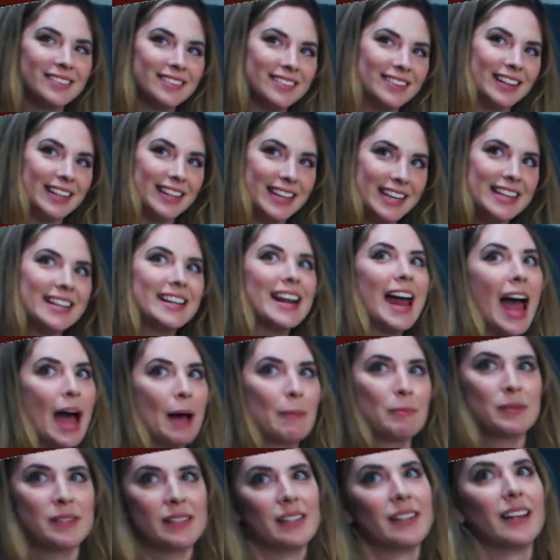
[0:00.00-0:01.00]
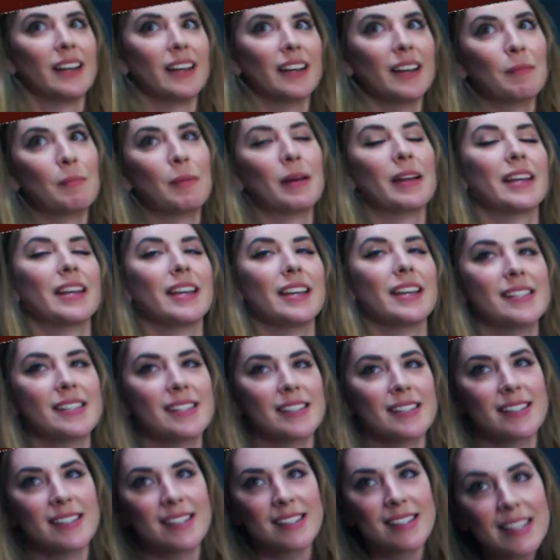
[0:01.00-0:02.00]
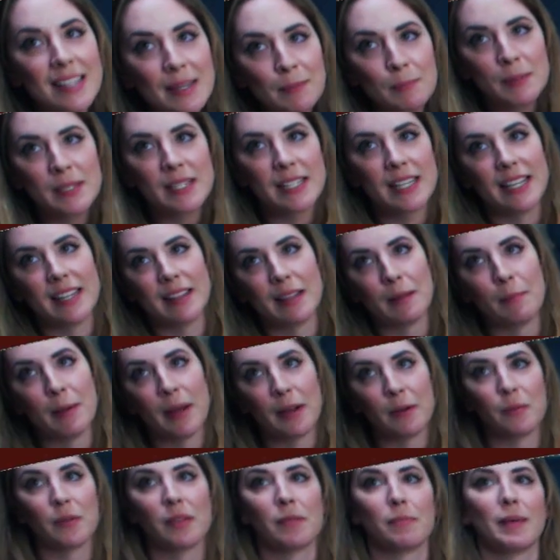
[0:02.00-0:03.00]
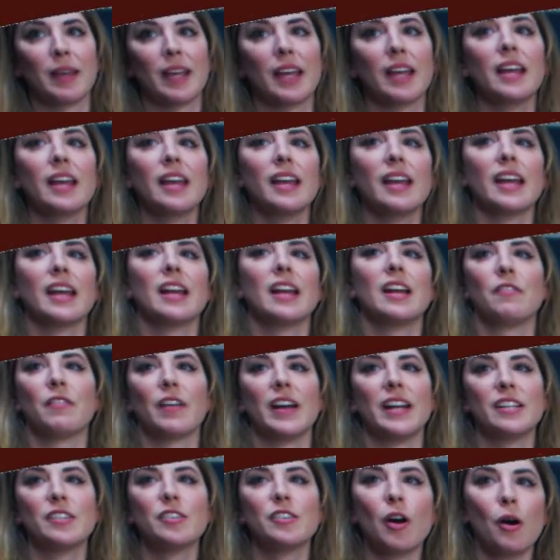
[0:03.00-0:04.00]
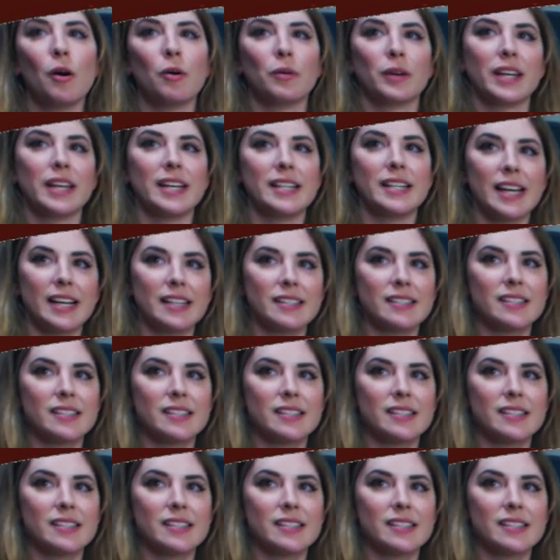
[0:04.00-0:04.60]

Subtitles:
Like, he naps in it, but he sleeps in the bed with me. And if I don't, he tends